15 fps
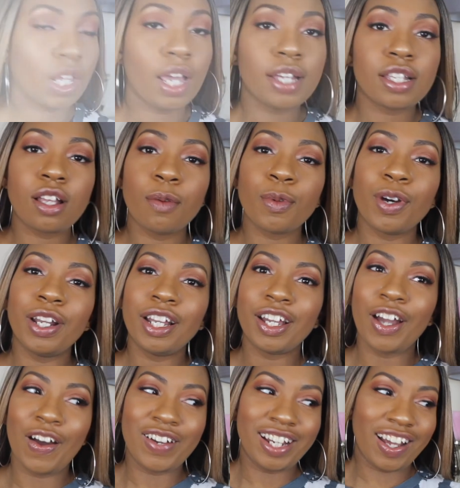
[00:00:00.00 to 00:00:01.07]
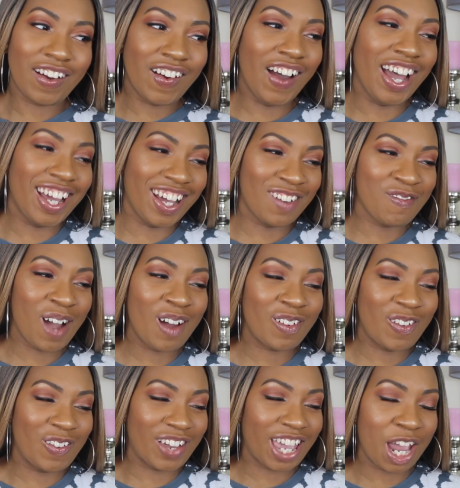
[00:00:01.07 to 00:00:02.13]
So I'm gonna go now.
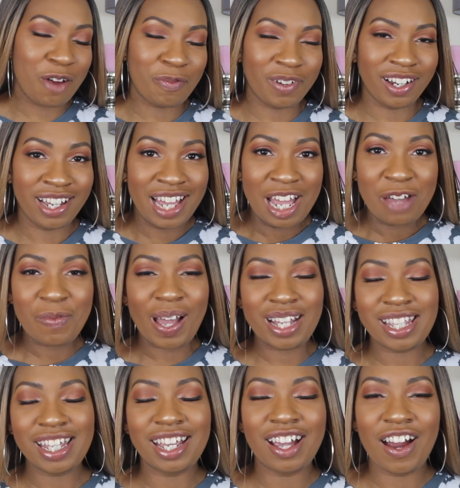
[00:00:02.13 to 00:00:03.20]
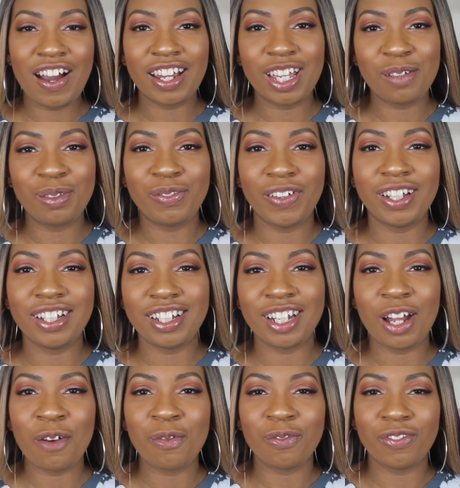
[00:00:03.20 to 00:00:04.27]
My camera, my SD card keeps filling
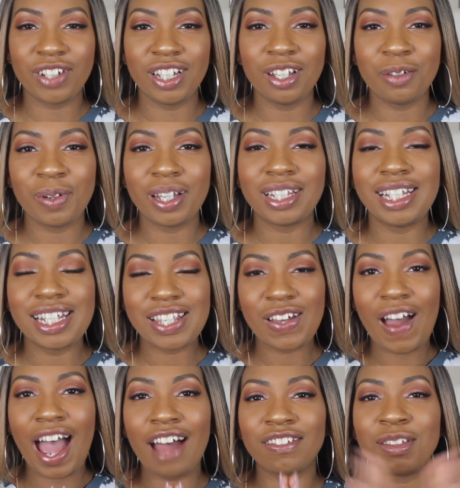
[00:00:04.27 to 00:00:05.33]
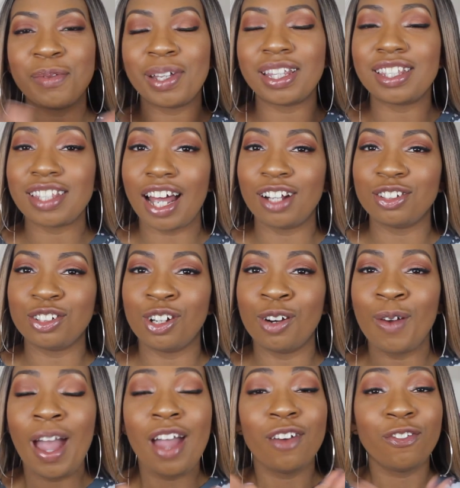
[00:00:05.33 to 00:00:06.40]
up really quickly, so I have to make this
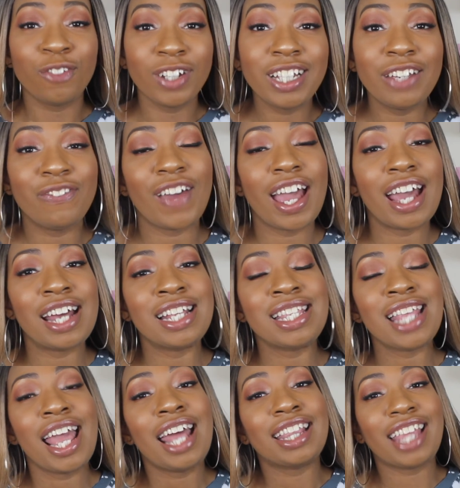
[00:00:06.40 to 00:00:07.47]
outro really fast.